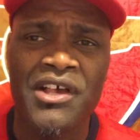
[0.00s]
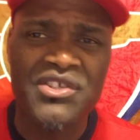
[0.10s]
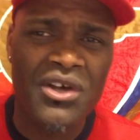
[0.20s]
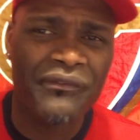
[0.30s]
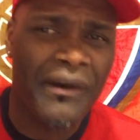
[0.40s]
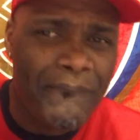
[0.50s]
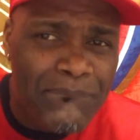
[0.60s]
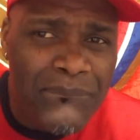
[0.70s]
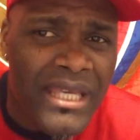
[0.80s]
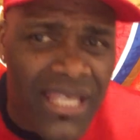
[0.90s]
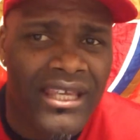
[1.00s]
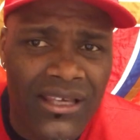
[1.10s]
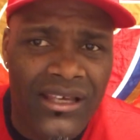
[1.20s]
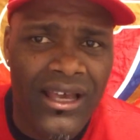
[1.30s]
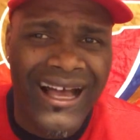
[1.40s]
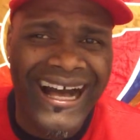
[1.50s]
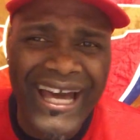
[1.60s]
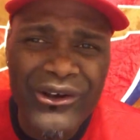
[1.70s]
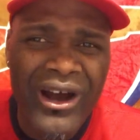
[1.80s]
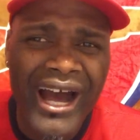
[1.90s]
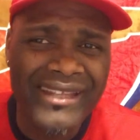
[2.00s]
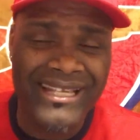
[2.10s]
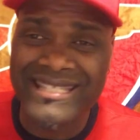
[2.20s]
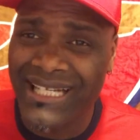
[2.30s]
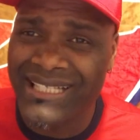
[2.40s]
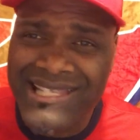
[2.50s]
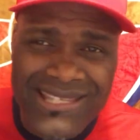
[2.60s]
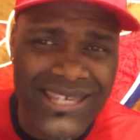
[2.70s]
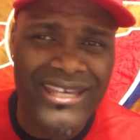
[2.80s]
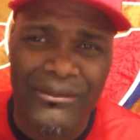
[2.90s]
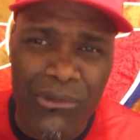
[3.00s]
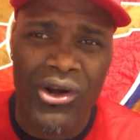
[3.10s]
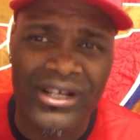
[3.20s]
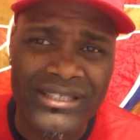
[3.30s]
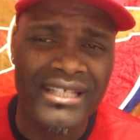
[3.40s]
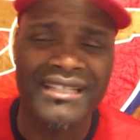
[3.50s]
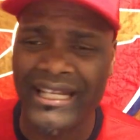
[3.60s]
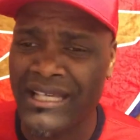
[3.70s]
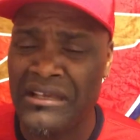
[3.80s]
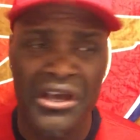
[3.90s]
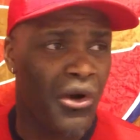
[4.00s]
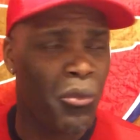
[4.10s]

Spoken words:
So for me, I don't understand this scaremonger thing that they...